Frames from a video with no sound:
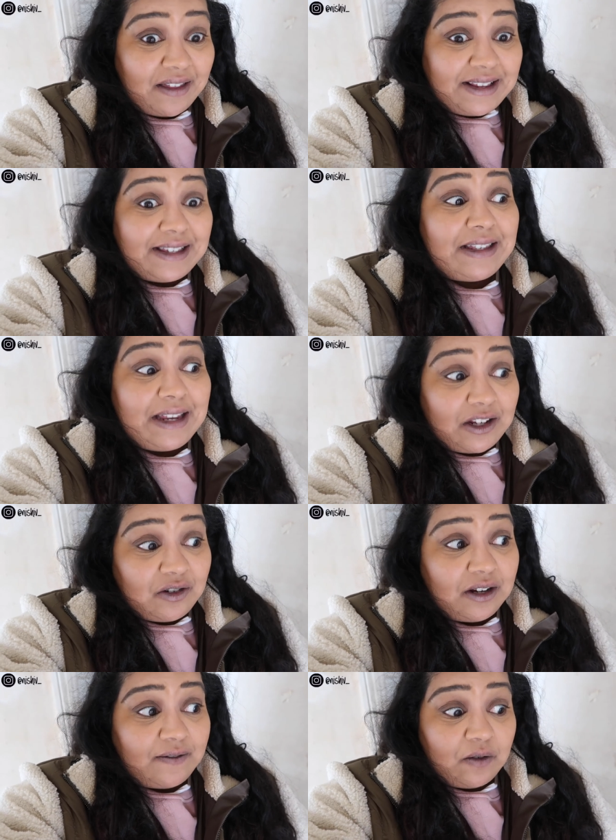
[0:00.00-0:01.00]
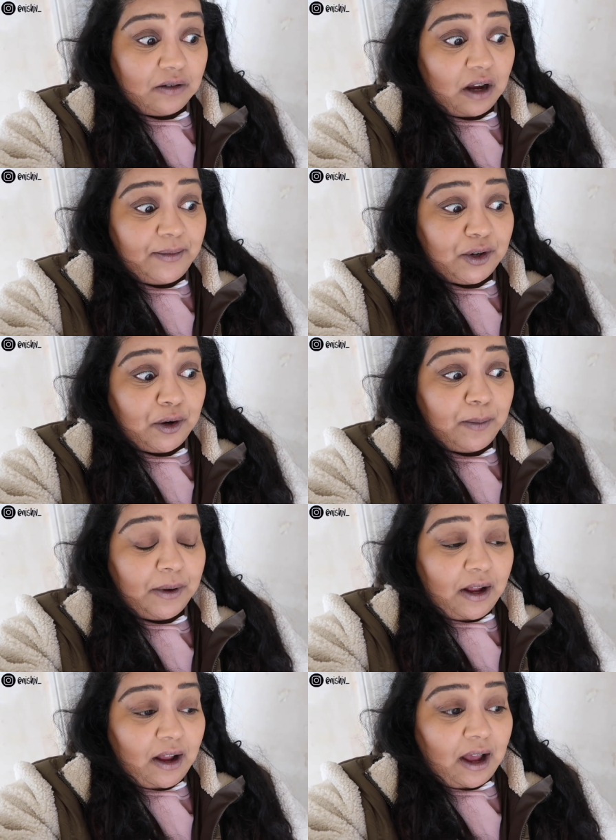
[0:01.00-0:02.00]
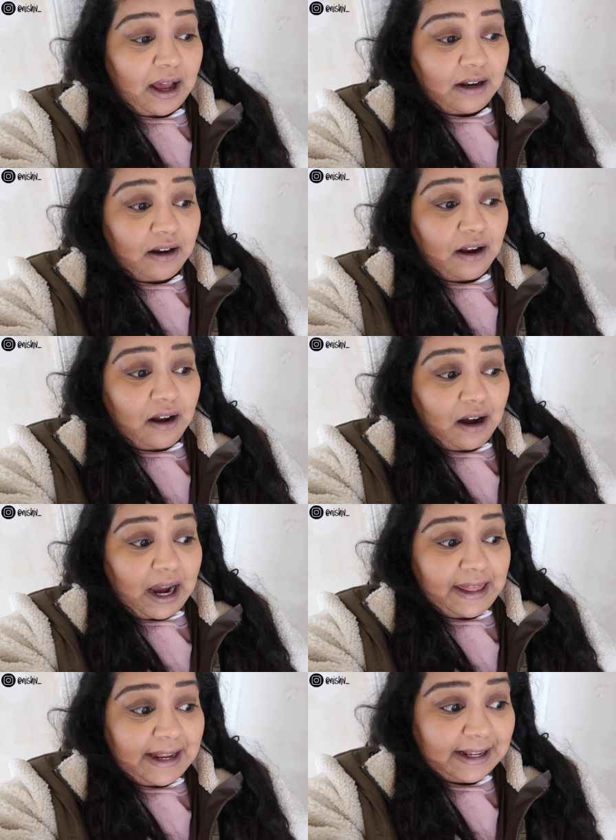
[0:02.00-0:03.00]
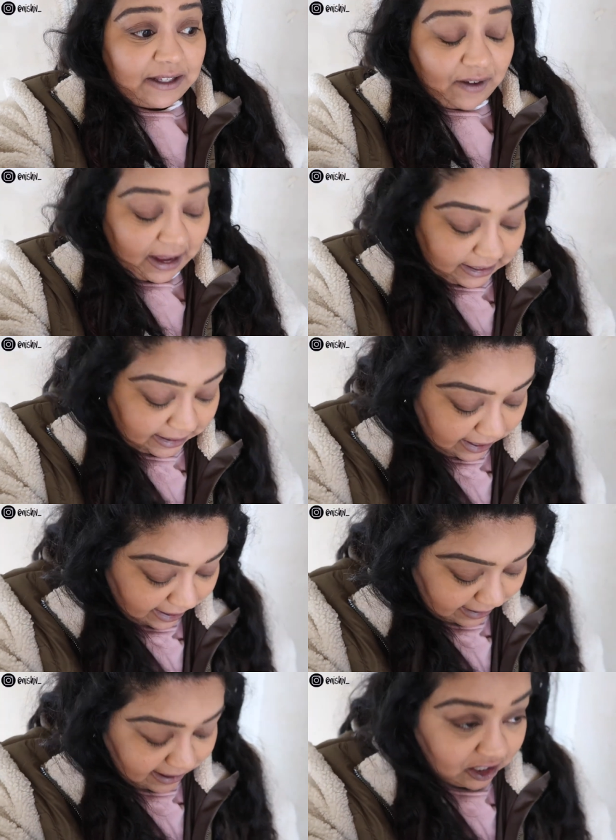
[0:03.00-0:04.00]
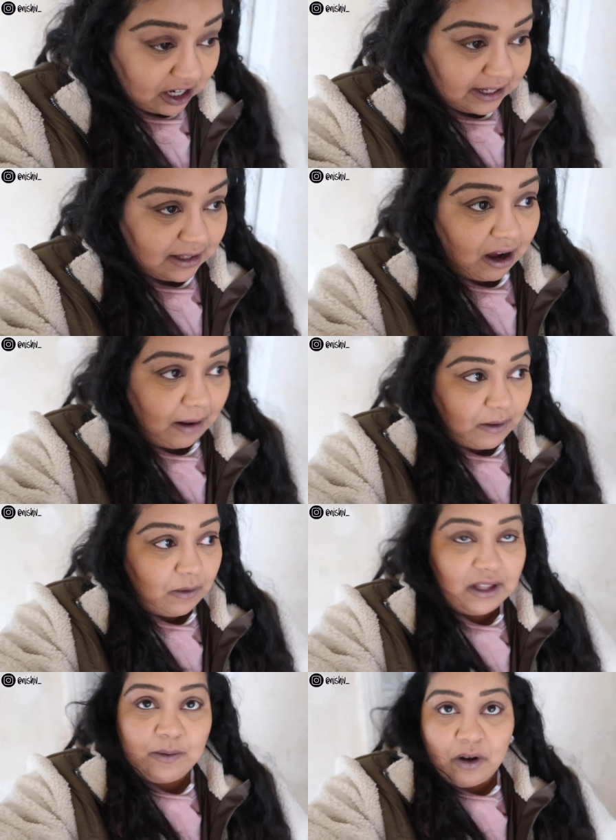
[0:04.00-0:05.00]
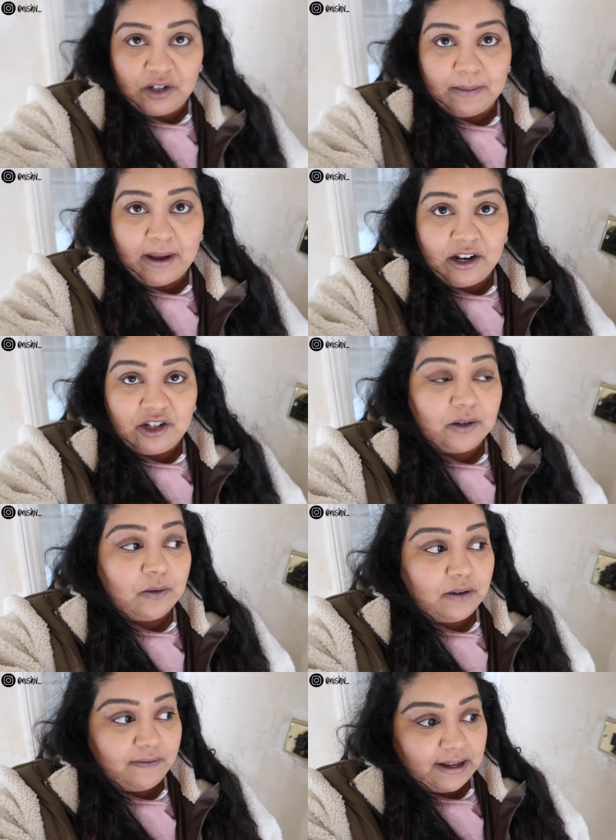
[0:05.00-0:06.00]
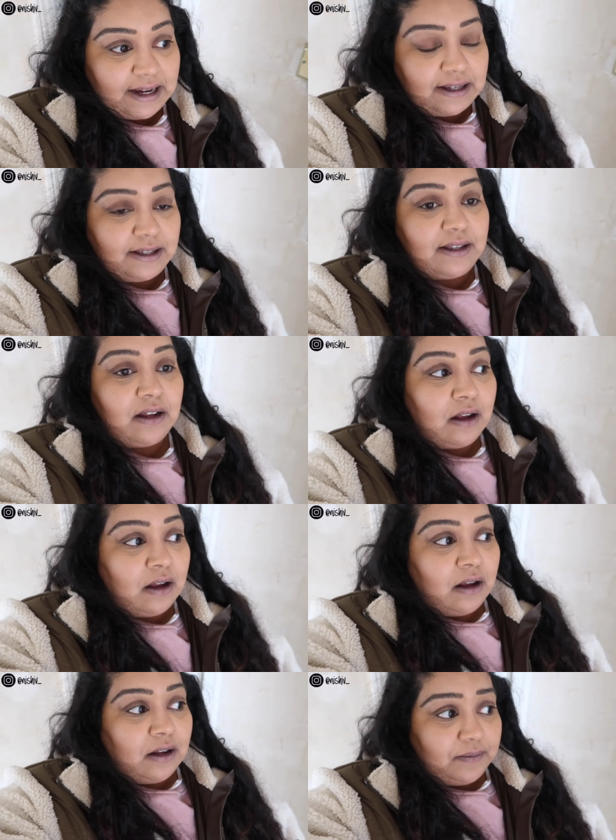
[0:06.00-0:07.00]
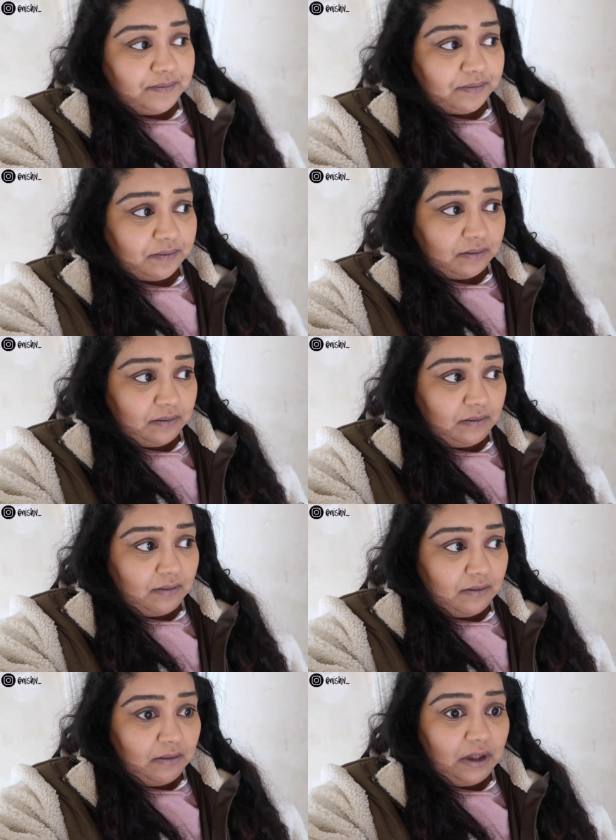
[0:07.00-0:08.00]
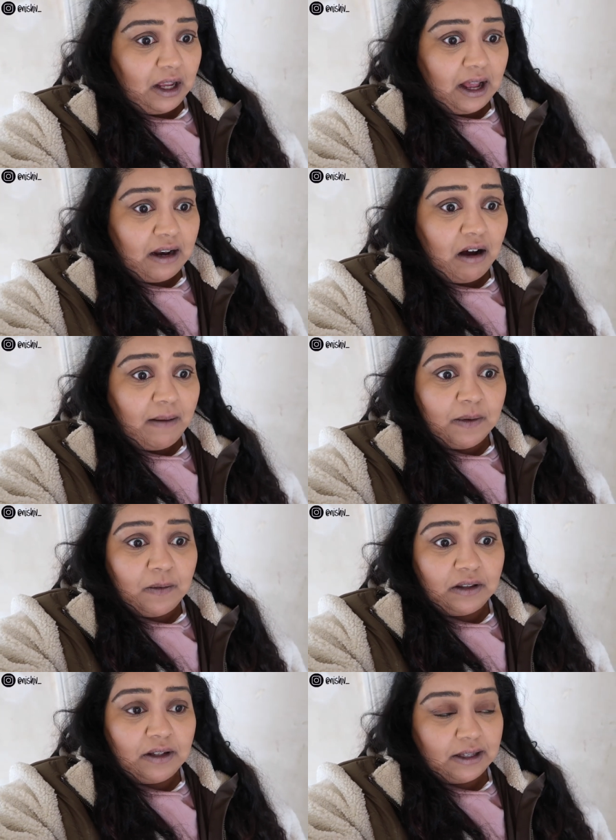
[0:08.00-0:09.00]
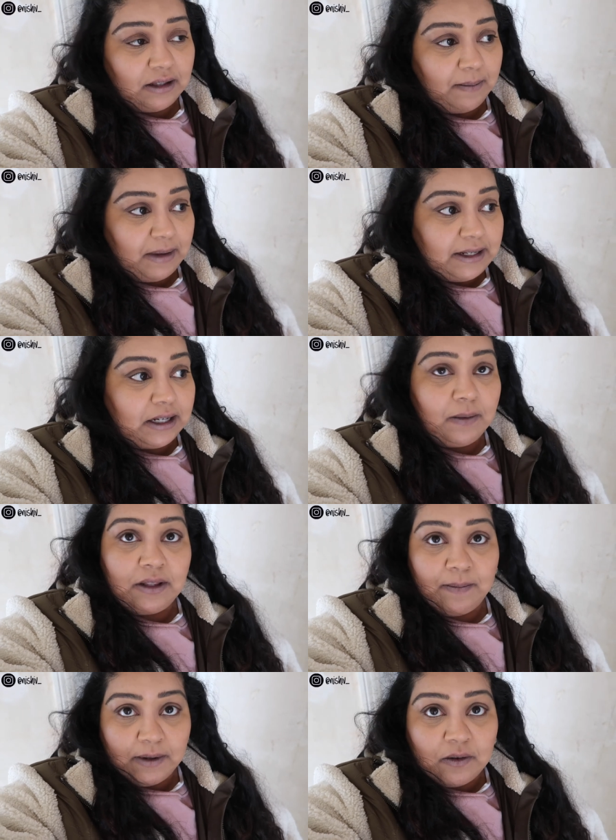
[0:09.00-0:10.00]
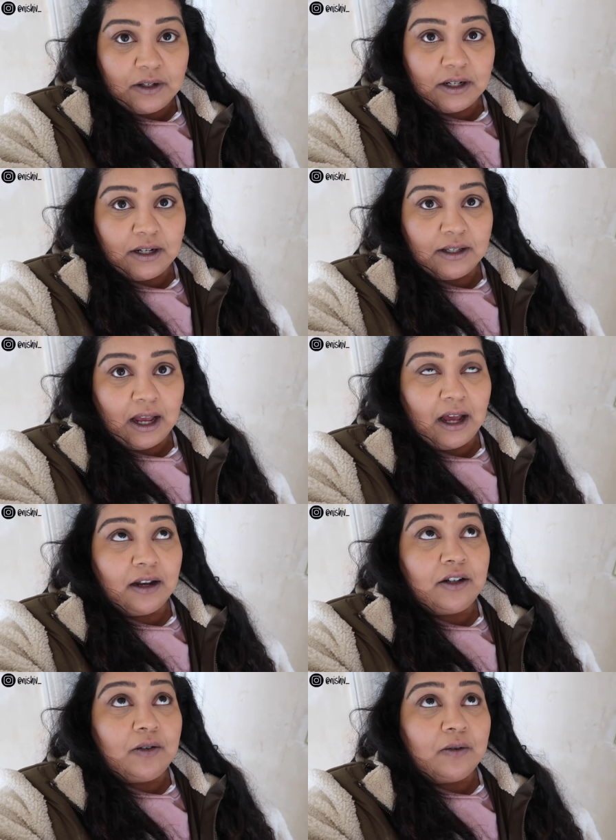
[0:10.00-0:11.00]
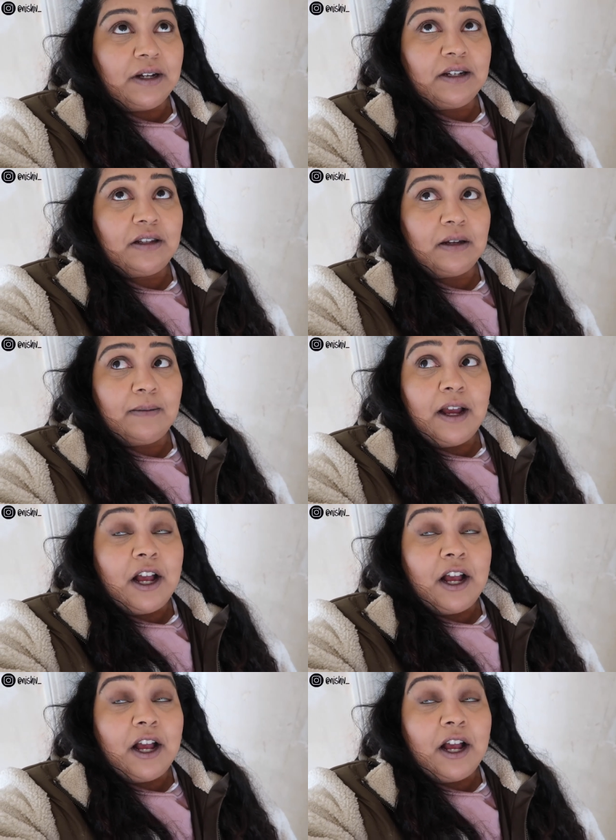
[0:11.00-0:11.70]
Like this is literally a full-time job. And I think it's fair to say, isn't it, Jas, that I'm the one that's project managing all of this. Oh yeah, you're definitely a project manager, yeah. And I'm the one that's like meeting with the builders yeah, and talking to them.